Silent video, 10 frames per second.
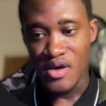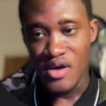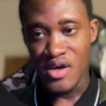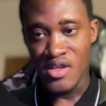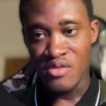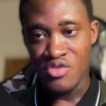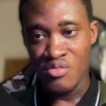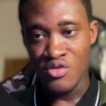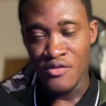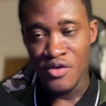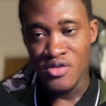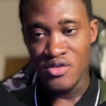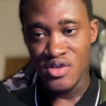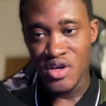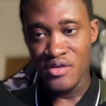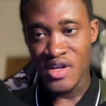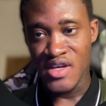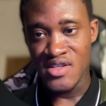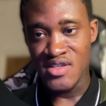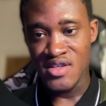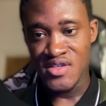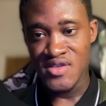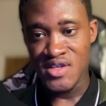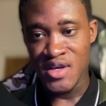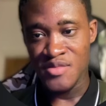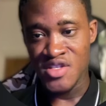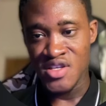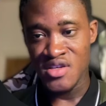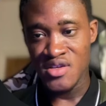and then we move on. Now I realize it's empty,